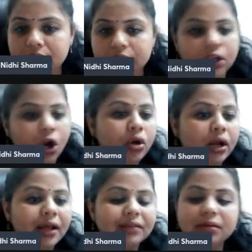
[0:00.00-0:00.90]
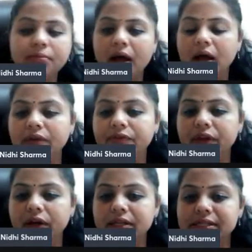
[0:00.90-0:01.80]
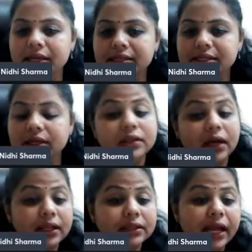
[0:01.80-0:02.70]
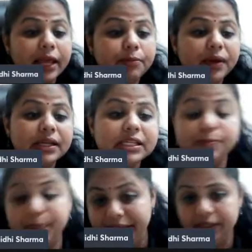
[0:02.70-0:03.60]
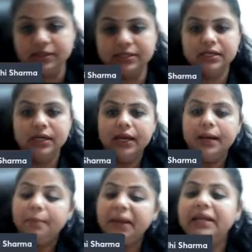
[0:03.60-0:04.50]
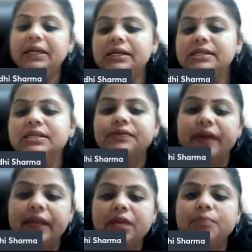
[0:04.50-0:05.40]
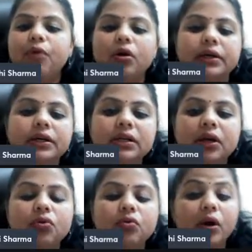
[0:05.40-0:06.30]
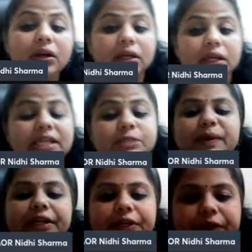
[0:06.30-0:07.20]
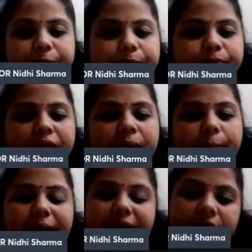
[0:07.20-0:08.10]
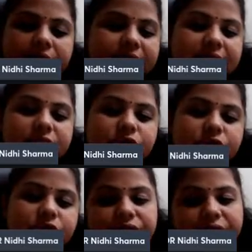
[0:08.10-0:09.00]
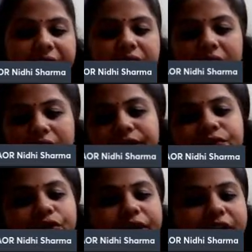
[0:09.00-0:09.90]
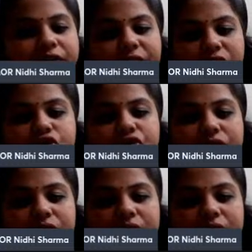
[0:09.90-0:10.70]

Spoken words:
Now, another mark we are discussing, another IPR is patents. Patents is very important. Now, what is patent? Patent is an exclusive right granted for an invention,